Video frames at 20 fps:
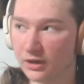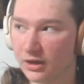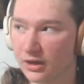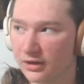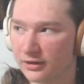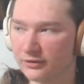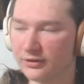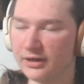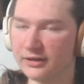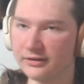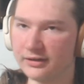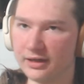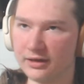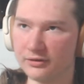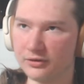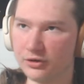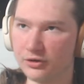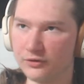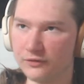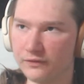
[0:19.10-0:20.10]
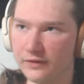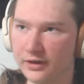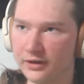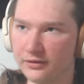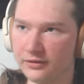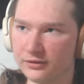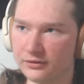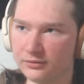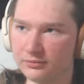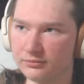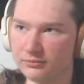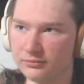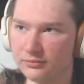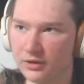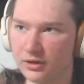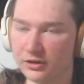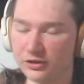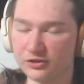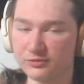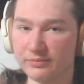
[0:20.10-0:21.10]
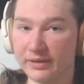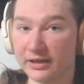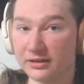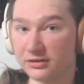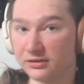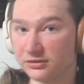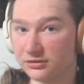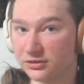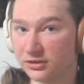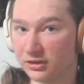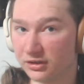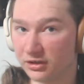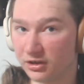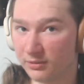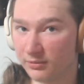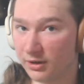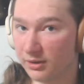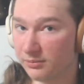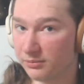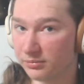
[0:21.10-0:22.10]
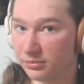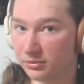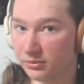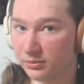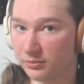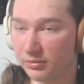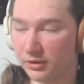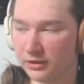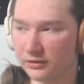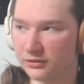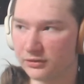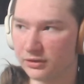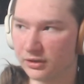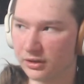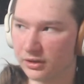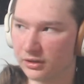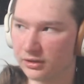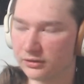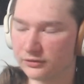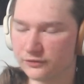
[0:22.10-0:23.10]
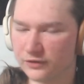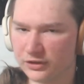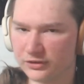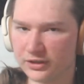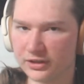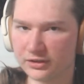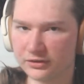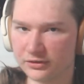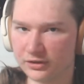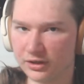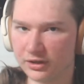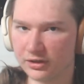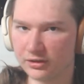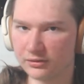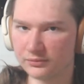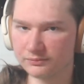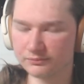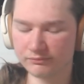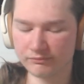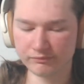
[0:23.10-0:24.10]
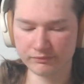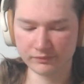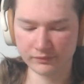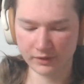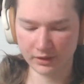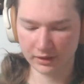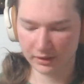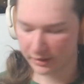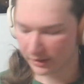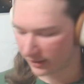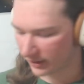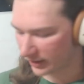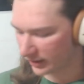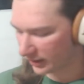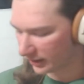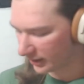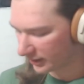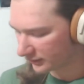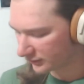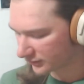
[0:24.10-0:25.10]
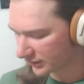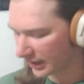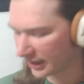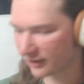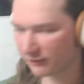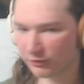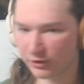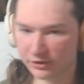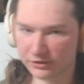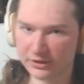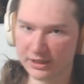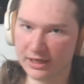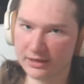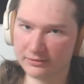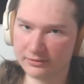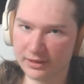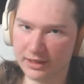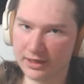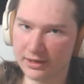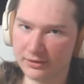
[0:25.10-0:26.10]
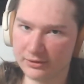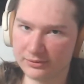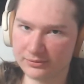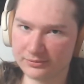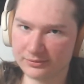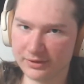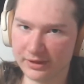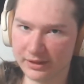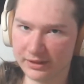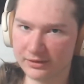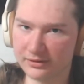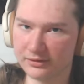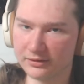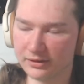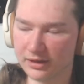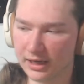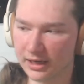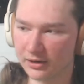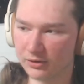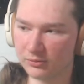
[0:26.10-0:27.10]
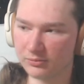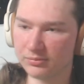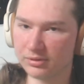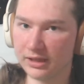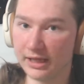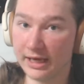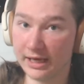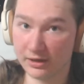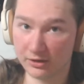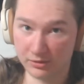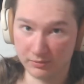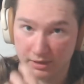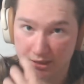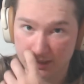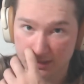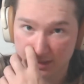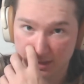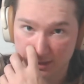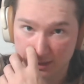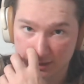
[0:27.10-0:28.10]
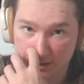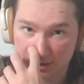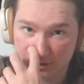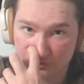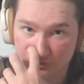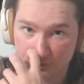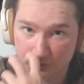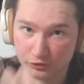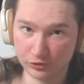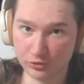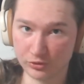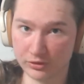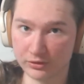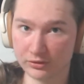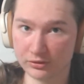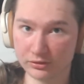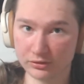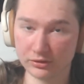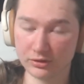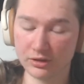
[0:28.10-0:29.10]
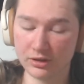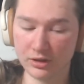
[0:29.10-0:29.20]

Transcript: Granted, I don't know if anything unexpected is going to come up, but as far as I can tell, it's kind of where it's at now, and I don't plan on making any additions to it.